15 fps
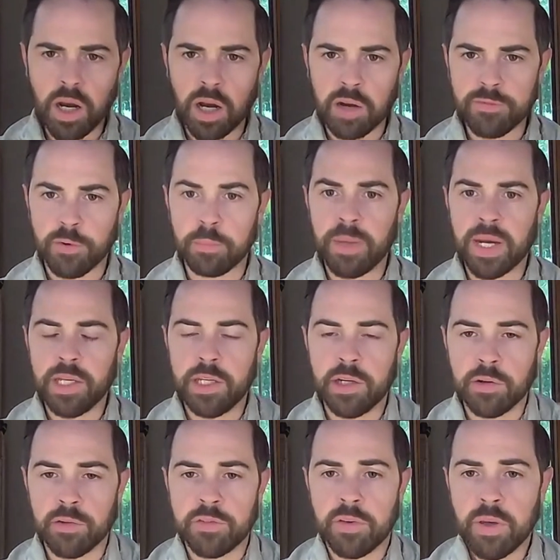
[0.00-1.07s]
for many
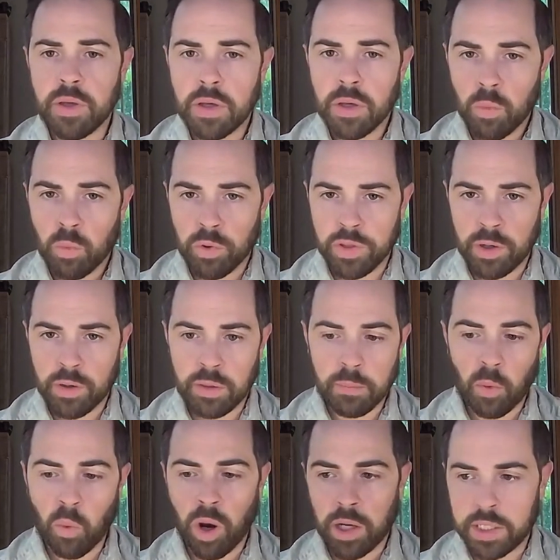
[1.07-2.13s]
years, where they were in
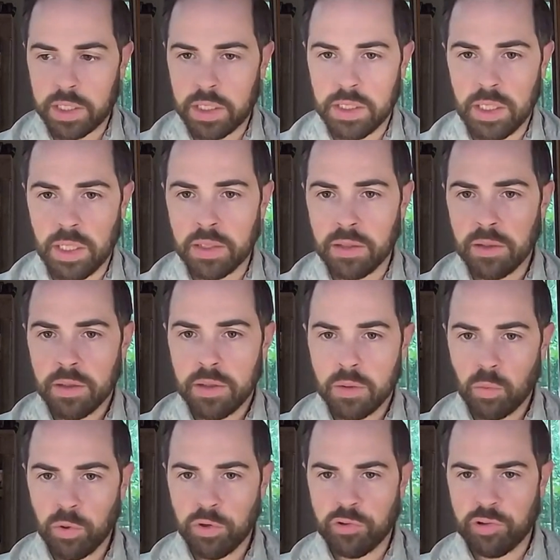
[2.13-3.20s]
Milwaukee, and then
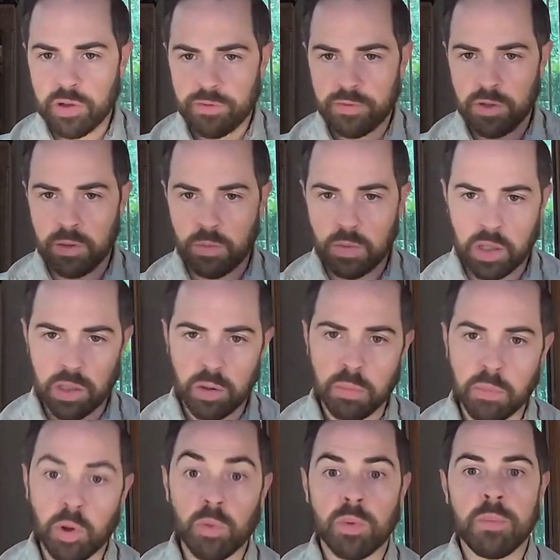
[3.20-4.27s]
we shifted a little
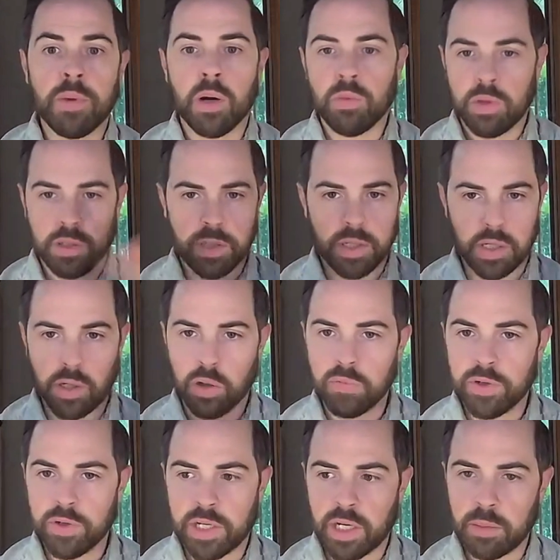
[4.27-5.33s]
more remote, and then
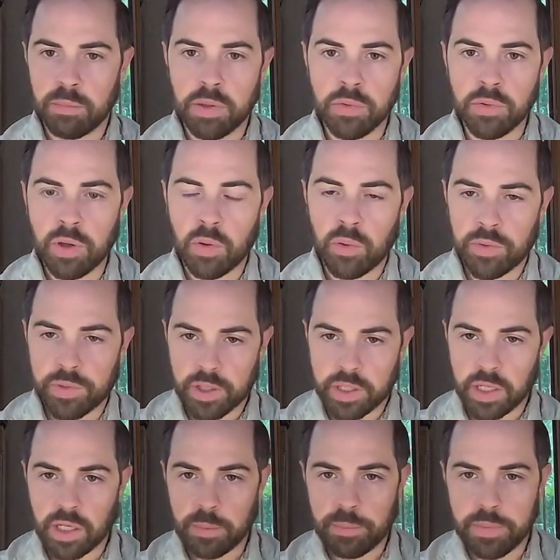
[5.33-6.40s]
COVID kind of blew the whole thing
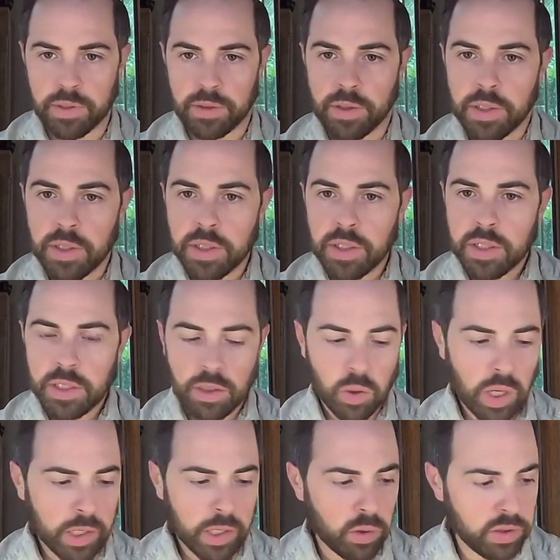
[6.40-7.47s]
up. And
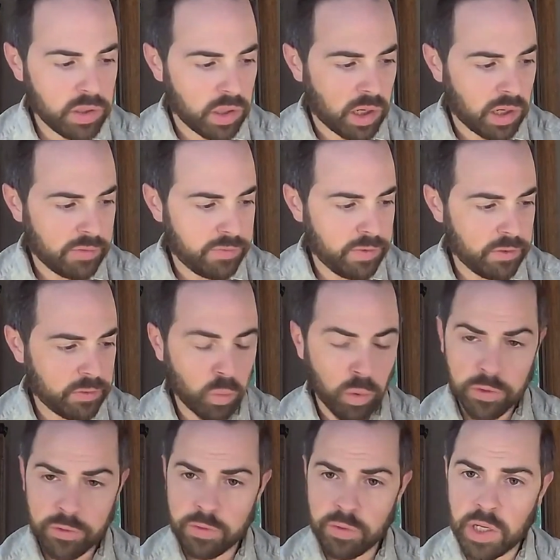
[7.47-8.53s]
I go into the office 1 or
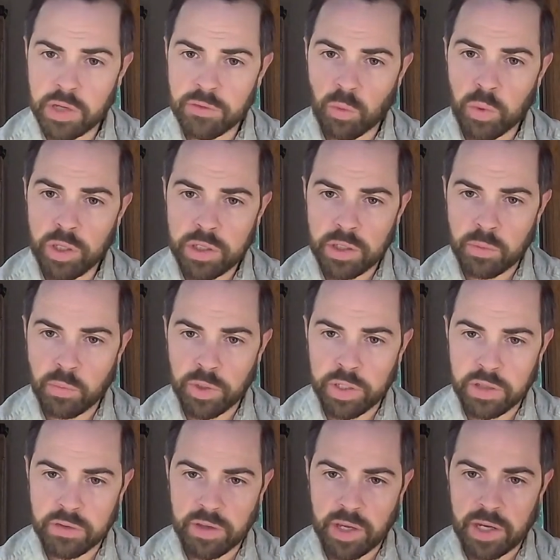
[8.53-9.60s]
2 days a week, and we
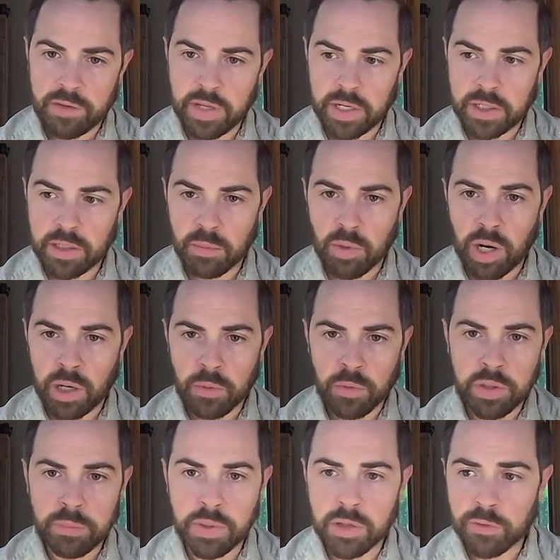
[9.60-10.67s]
get to have that
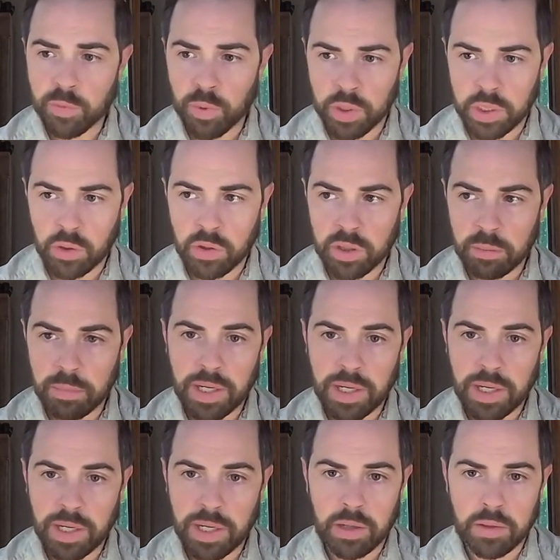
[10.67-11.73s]
camaraderie, but it's really only about a
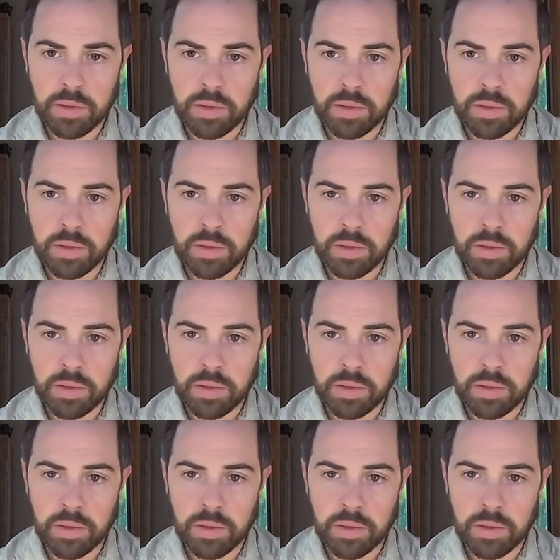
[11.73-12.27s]
third,